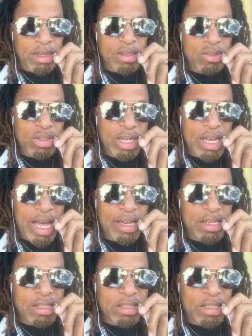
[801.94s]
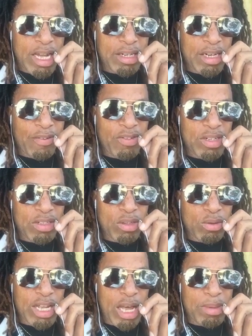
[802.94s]
You say I definitely didn't
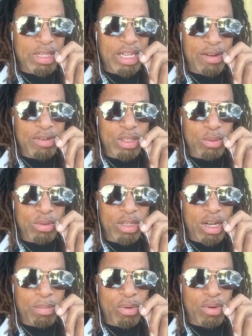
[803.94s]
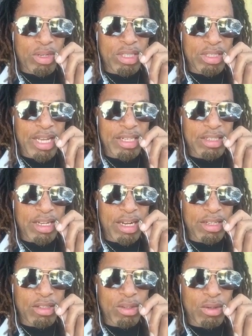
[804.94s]
know Tommy Davidson was up on his nationality
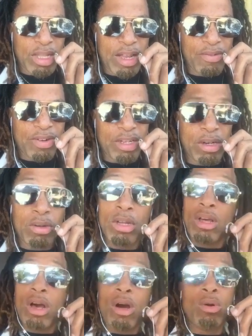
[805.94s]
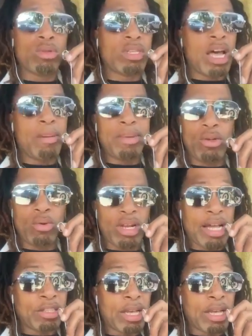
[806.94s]
until that video. Oh, Tommy knew a lot.